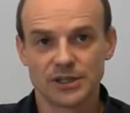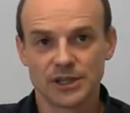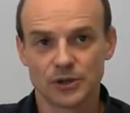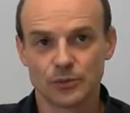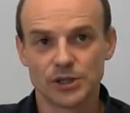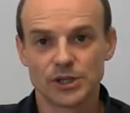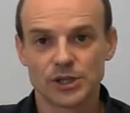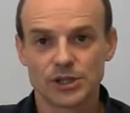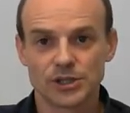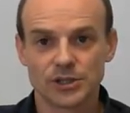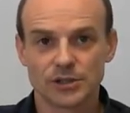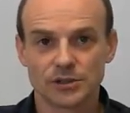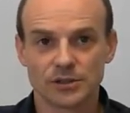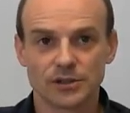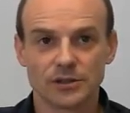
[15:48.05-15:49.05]
in which
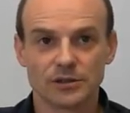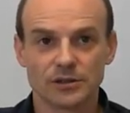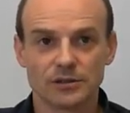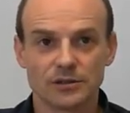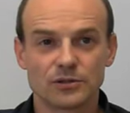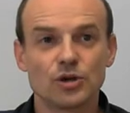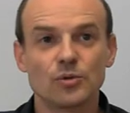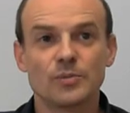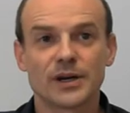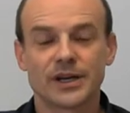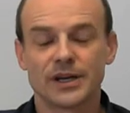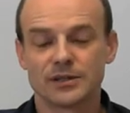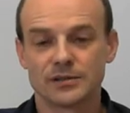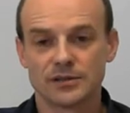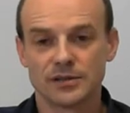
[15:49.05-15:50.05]

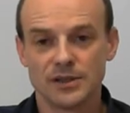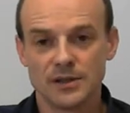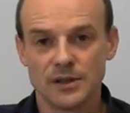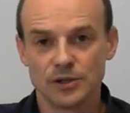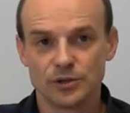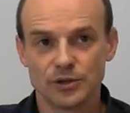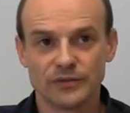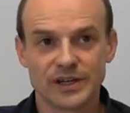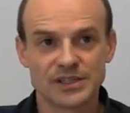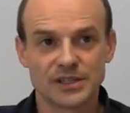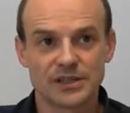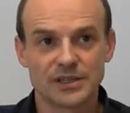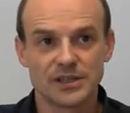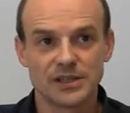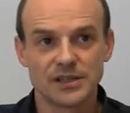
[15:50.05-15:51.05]
cooperate
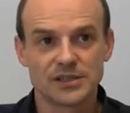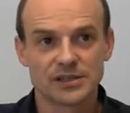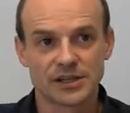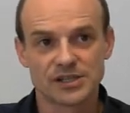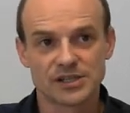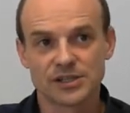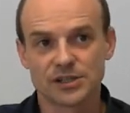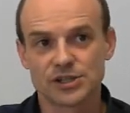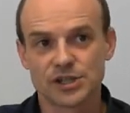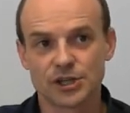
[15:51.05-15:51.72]
universities, research